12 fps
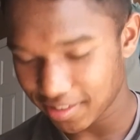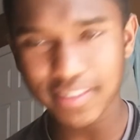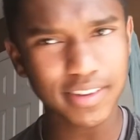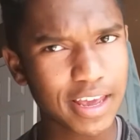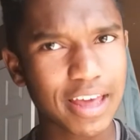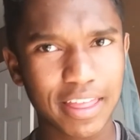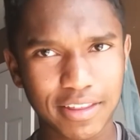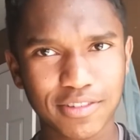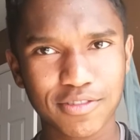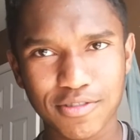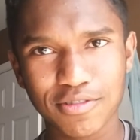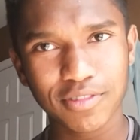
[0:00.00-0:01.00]
Well, yeah,
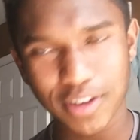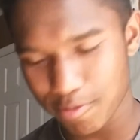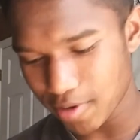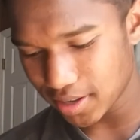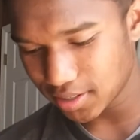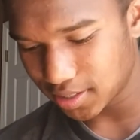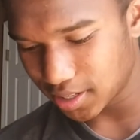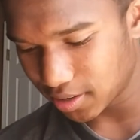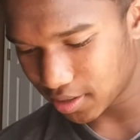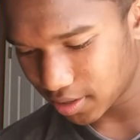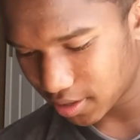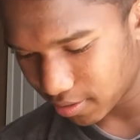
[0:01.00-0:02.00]
that's true. It was
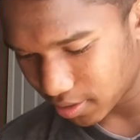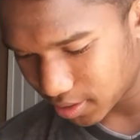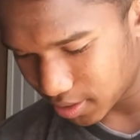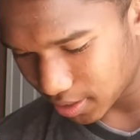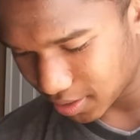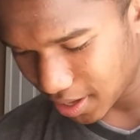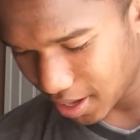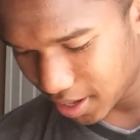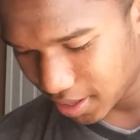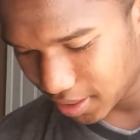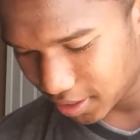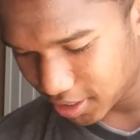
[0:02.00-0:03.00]
secret, it says.
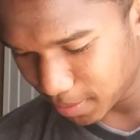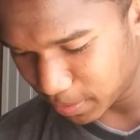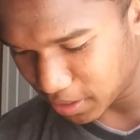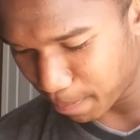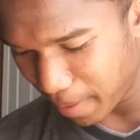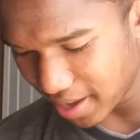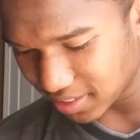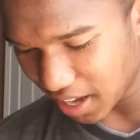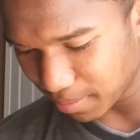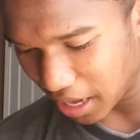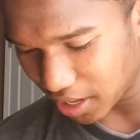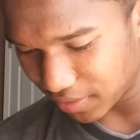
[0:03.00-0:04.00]
The ship is the
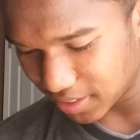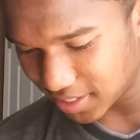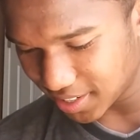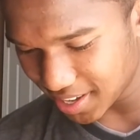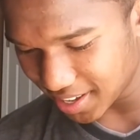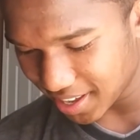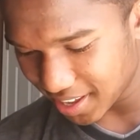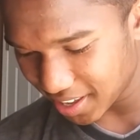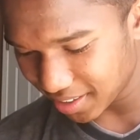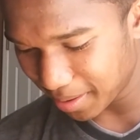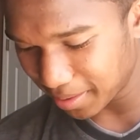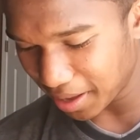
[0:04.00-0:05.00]
best. I'm not even seen.
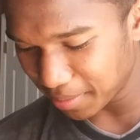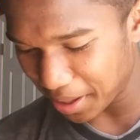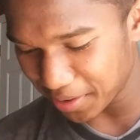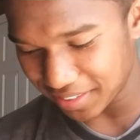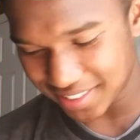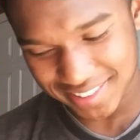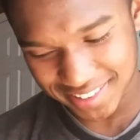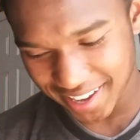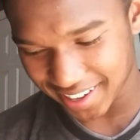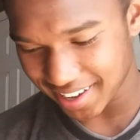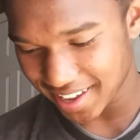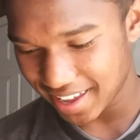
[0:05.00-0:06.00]
I'm not, I'm not even
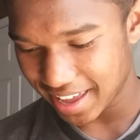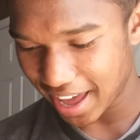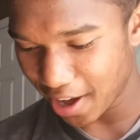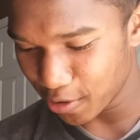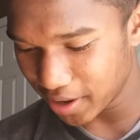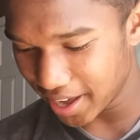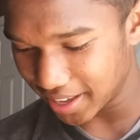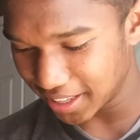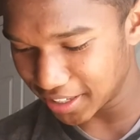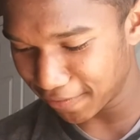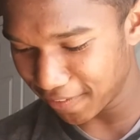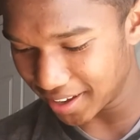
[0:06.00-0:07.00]
sick. Oh, hey,
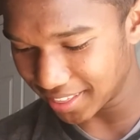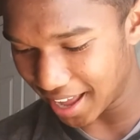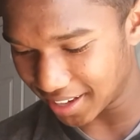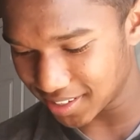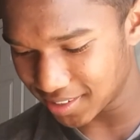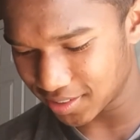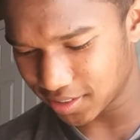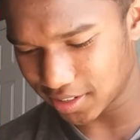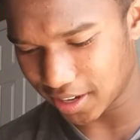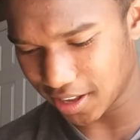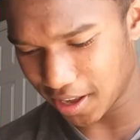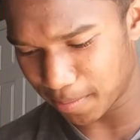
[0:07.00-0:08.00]
let's fight,
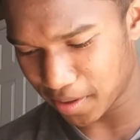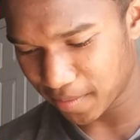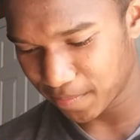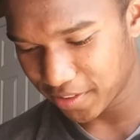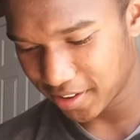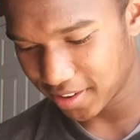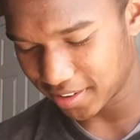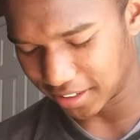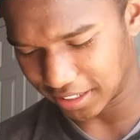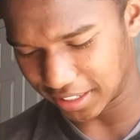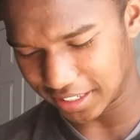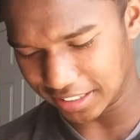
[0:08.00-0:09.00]
Laxus. Shut up.
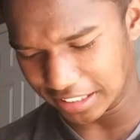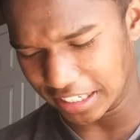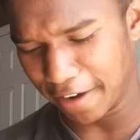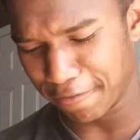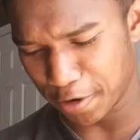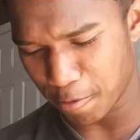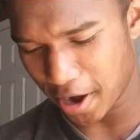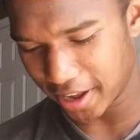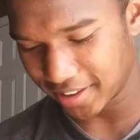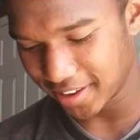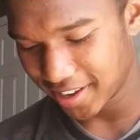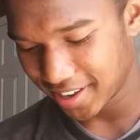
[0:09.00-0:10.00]

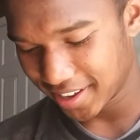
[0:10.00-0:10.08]
Everyone.